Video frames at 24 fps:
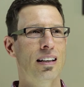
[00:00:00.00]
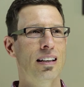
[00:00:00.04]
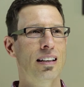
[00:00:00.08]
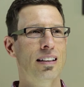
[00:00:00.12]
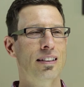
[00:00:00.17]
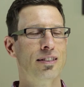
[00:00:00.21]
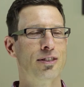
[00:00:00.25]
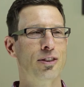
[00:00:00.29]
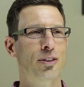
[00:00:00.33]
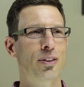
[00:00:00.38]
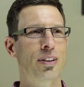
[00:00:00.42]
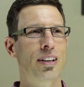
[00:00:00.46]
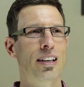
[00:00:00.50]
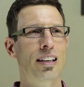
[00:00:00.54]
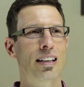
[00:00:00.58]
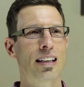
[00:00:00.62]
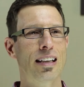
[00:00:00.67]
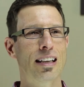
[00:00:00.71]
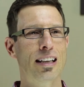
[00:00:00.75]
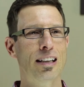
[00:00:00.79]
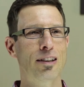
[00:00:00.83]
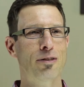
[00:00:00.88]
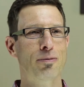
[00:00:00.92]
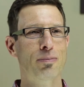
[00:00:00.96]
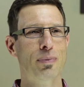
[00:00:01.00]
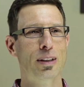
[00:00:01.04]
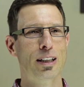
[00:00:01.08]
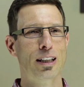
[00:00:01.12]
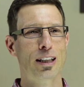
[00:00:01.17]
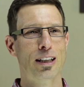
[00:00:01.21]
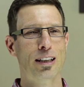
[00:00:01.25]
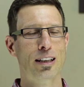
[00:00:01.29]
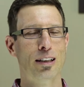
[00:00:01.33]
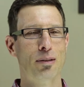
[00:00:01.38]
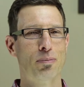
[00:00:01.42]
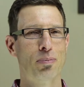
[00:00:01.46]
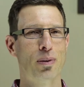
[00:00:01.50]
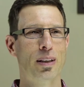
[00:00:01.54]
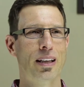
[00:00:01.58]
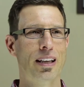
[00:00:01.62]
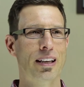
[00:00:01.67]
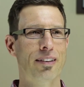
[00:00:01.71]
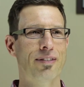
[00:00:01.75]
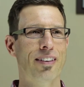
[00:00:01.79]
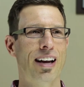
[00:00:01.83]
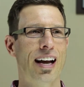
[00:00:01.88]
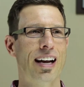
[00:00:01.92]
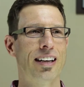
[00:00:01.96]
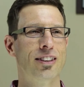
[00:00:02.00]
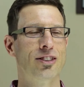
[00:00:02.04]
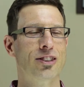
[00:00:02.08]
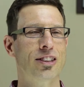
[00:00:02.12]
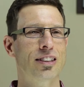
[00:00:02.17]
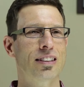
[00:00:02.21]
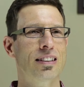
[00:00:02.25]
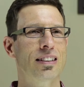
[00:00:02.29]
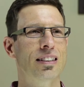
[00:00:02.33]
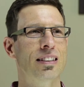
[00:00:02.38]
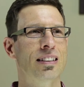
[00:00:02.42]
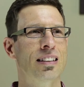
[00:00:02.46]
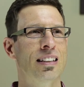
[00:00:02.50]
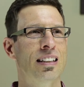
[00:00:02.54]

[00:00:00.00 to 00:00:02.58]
so he could give me a plan of action.